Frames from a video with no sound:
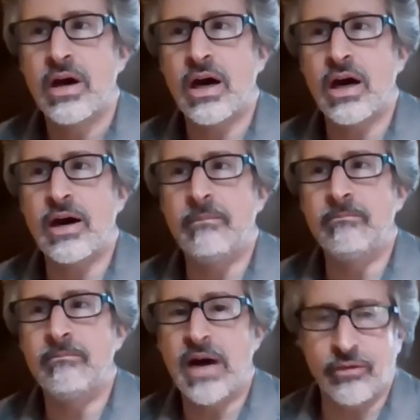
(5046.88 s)
I
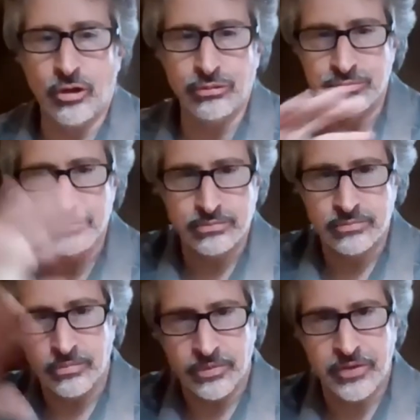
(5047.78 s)
have a whole
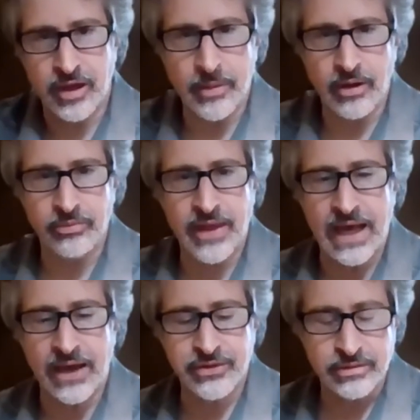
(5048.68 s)
thing about
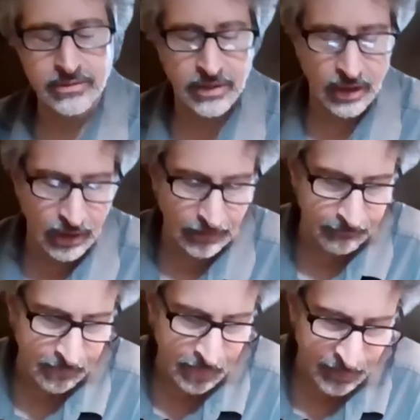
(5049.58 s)
that. But